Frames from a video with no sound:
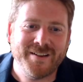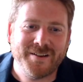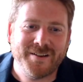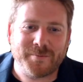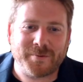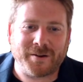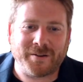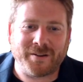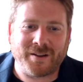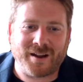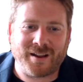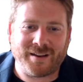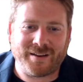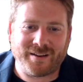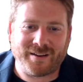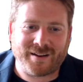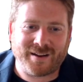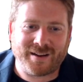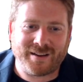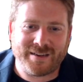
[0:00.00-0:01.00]
while
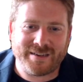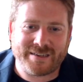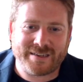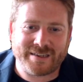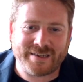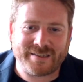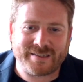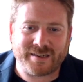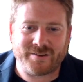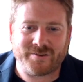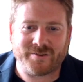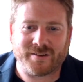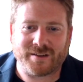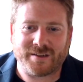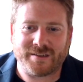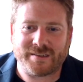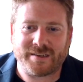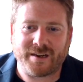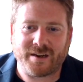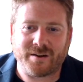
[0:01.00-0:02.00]
highly
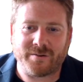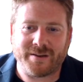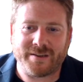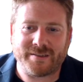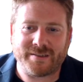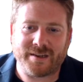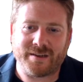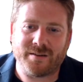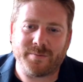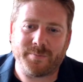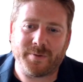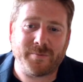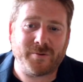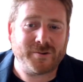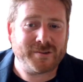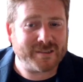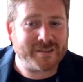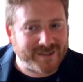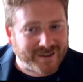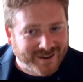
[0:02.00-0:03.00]
decentralized COEs tend to be
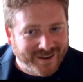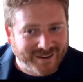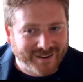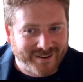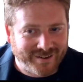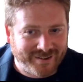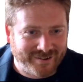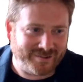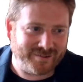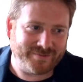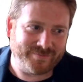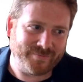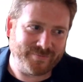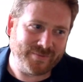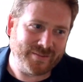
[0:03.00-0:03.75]
more siloed.